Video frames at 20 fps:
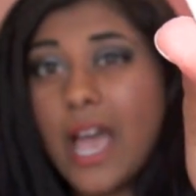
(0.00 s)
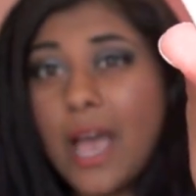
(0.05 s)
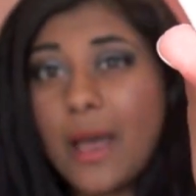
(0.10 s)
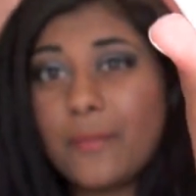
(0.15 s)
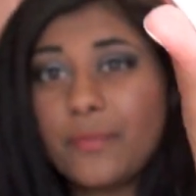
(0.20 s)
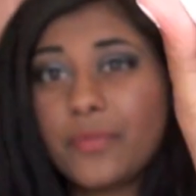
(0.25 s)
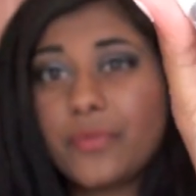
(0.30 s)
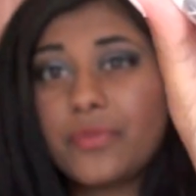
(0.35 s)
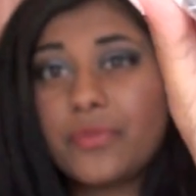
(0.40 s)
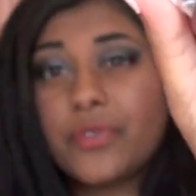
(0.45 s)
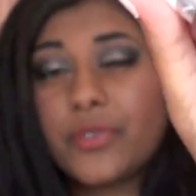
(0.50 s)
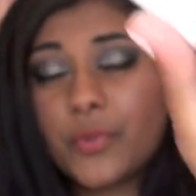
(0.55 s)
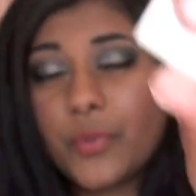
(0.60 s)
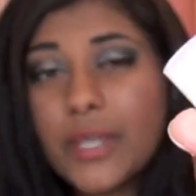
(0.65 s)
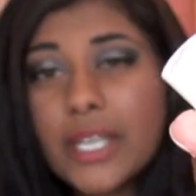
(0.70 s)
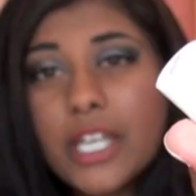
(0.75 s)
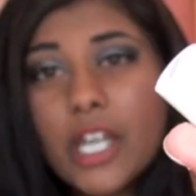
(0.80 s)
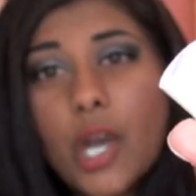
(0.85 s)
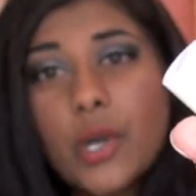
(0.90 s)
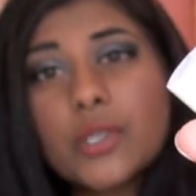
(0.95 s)
Um,
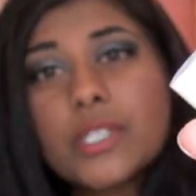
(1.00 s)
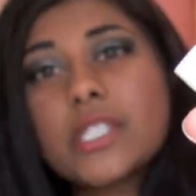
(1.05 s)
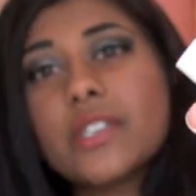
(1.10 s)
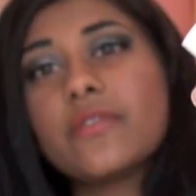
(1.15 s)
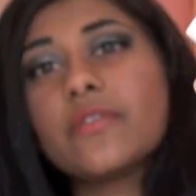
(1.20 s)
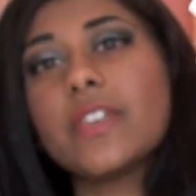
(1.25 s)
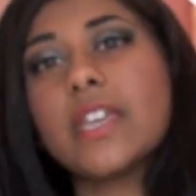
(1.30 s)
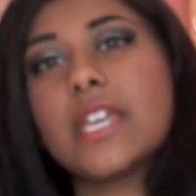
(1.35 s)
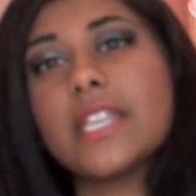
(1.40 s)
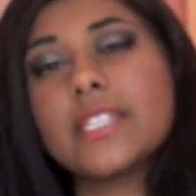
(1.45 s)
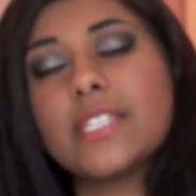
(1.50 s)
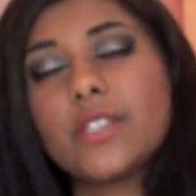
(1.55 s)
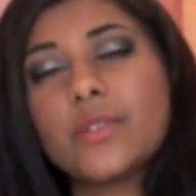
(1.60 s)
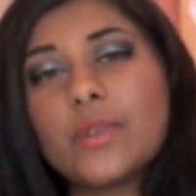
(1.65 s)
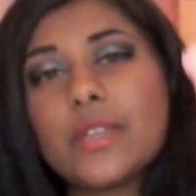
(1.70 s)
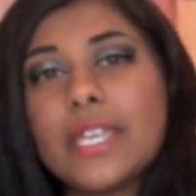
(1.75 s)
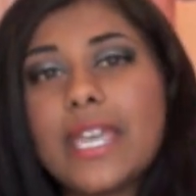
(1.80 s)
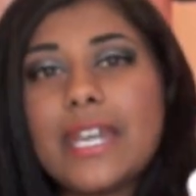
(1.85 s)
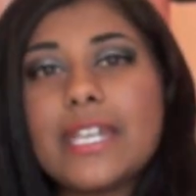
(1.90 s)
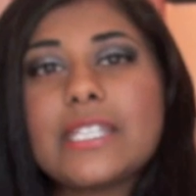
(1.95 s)
three coats of this,
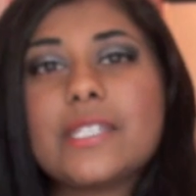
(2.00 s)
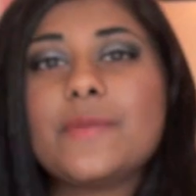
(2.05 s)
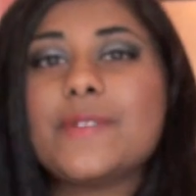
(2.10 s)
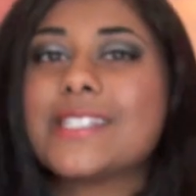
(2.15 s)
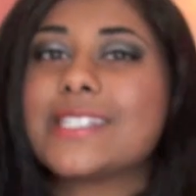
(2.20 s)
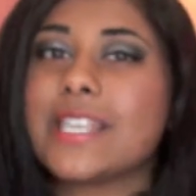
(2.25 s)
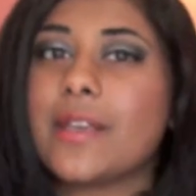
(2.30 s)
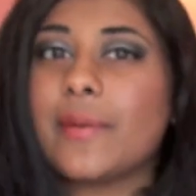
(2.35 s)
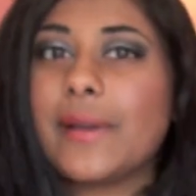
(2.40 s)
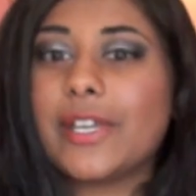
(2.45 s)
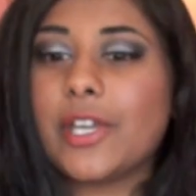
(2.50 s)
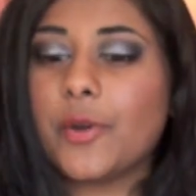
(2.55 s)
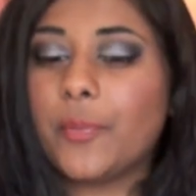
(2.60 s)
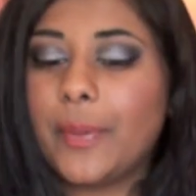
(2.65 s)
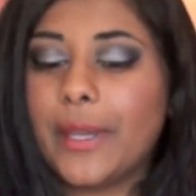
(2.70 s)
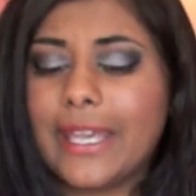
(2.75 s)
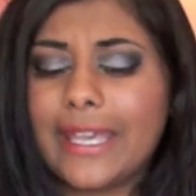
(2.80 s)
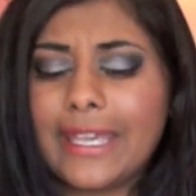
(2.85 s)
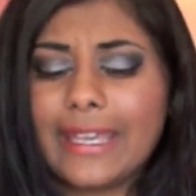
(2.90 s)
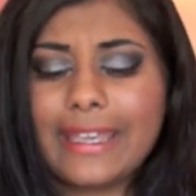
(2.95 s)
you can get it to be
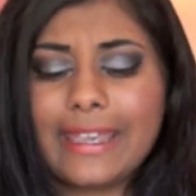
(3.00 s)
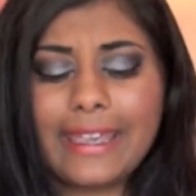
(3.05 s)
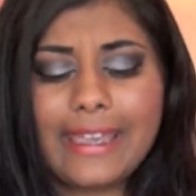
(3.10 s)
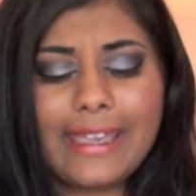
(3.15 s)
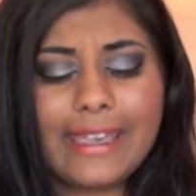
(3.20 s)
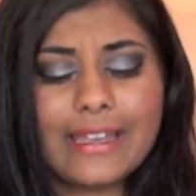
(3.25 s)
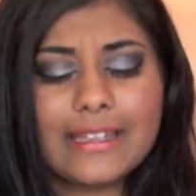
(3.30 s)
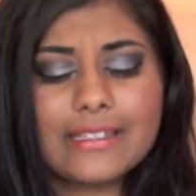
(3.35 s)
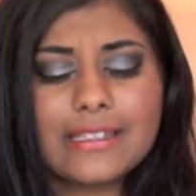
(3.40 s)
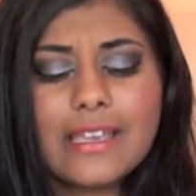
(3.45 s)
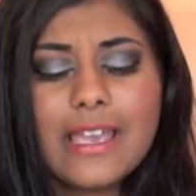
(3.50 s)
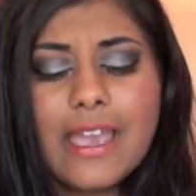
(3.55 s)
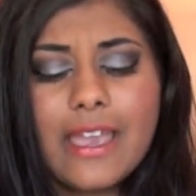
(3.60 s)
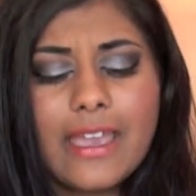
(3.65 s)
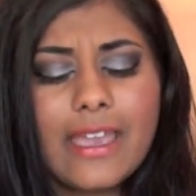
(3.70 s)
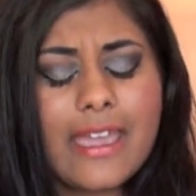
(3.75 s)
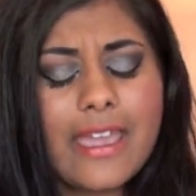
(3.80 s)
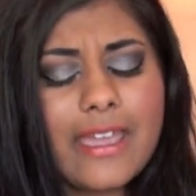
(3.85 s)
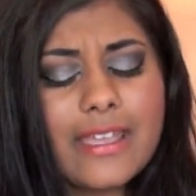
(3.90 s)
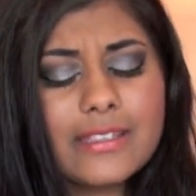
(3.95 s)
semi-opaque, and
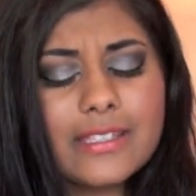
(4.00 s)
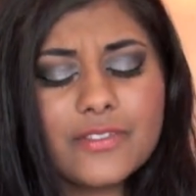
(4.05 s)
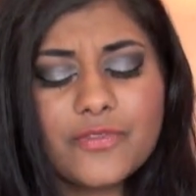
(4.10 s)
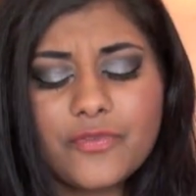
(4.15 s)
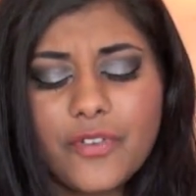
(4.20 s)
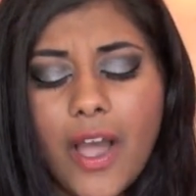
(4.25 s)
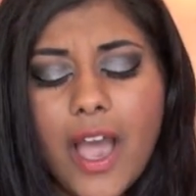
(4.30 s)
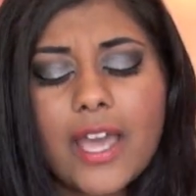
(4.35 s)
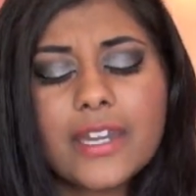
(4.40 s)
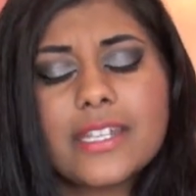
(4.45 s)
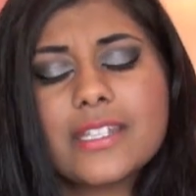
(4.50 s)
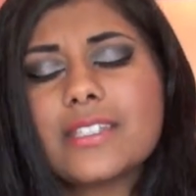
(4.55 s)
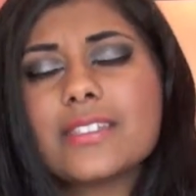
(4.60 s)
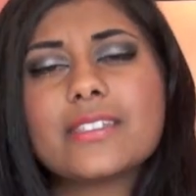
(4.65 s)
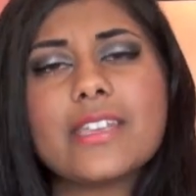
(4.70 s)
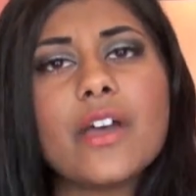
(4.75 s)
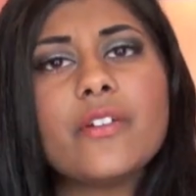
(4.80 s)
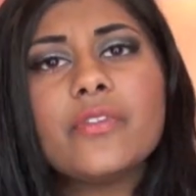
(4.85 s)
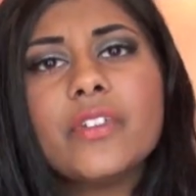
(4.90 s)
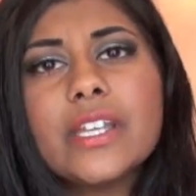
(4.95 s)
it's fun.
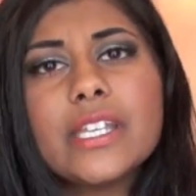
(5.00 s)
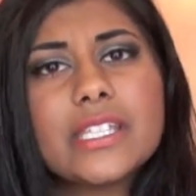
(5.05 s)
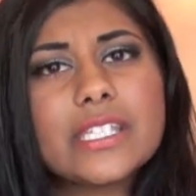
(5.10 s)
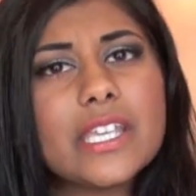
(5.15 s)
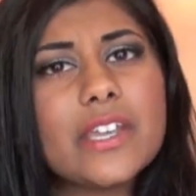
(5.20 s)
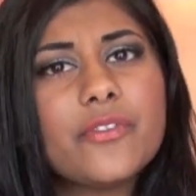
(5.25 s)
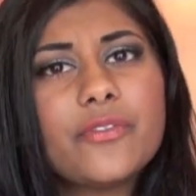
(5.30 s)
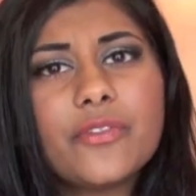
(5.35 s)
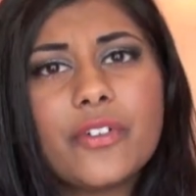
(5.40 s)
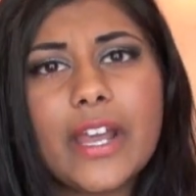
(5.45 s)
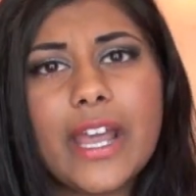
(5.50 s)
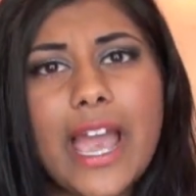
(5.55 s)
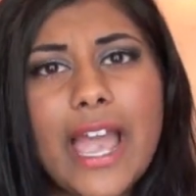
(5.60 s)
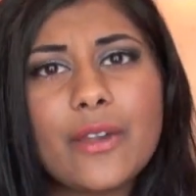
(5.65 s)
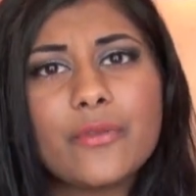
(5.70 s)
It's definitely different.